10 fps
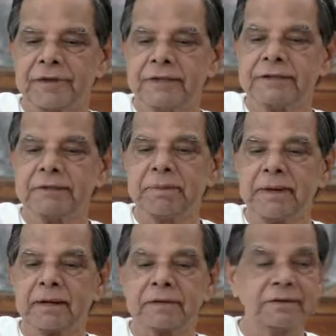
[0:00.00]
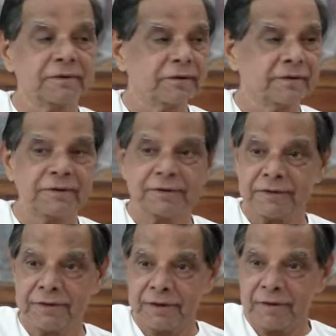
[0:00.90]
this is the prayer
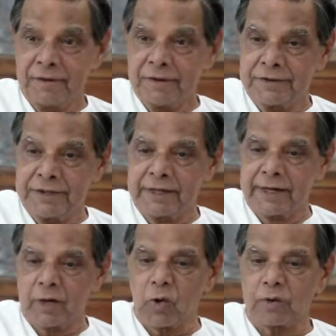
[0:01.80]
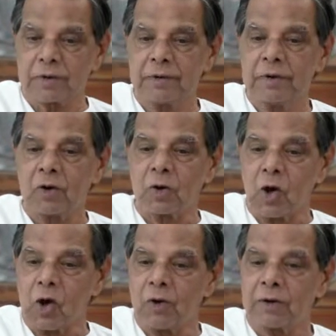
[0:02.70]
she rewrote.
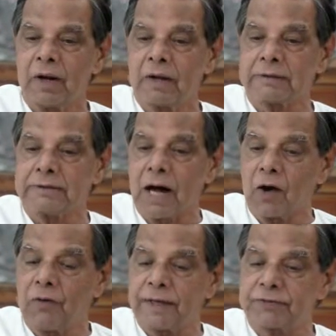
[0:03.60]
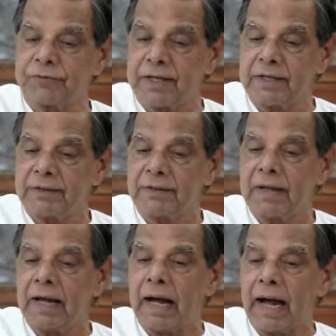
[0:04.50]
Lord, thou hast willed
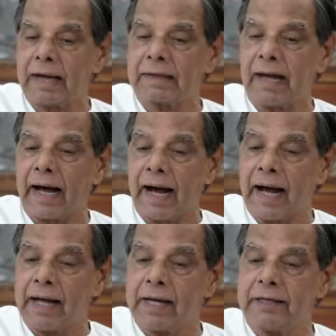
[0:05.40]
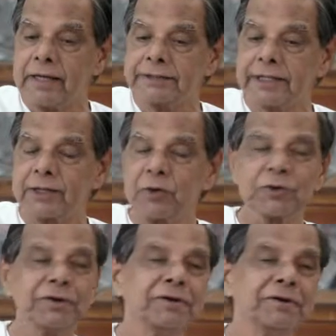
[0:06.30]
and I execute.